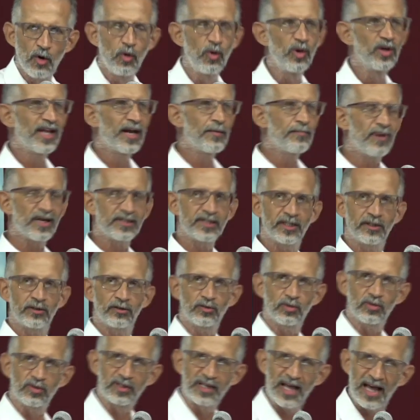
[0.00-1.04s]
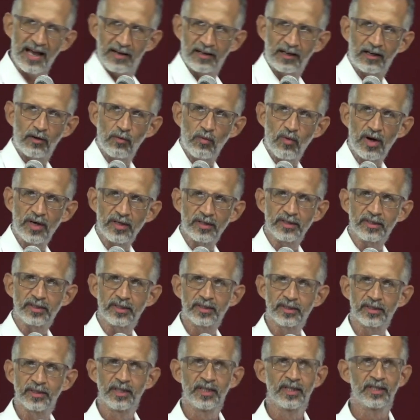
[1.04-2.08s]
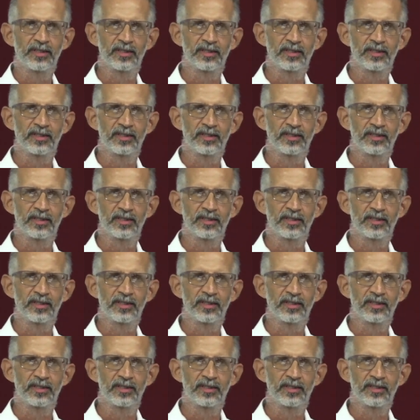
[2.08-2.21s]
who will then pass it on to their little ones.